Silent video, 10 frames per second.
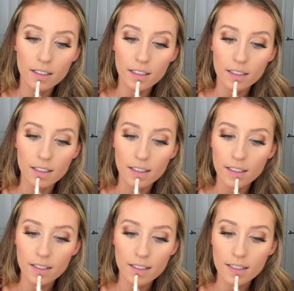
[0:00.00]
like the
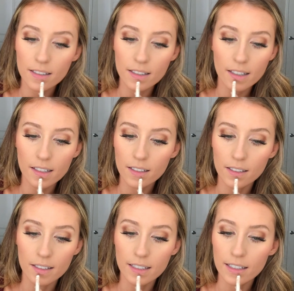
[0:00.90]
liner was still there
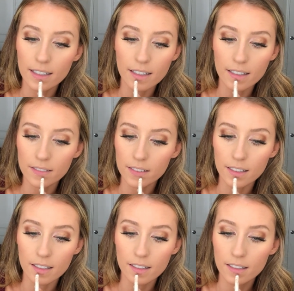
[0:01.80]
way
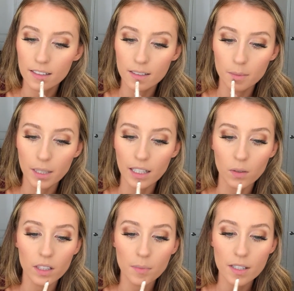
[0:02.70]
after my
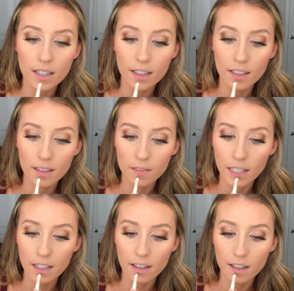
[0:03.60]
liquid lipstick
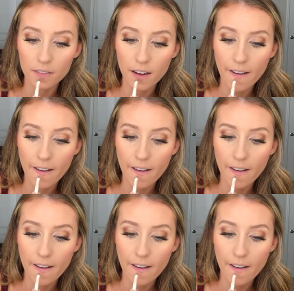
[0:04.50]
faded off.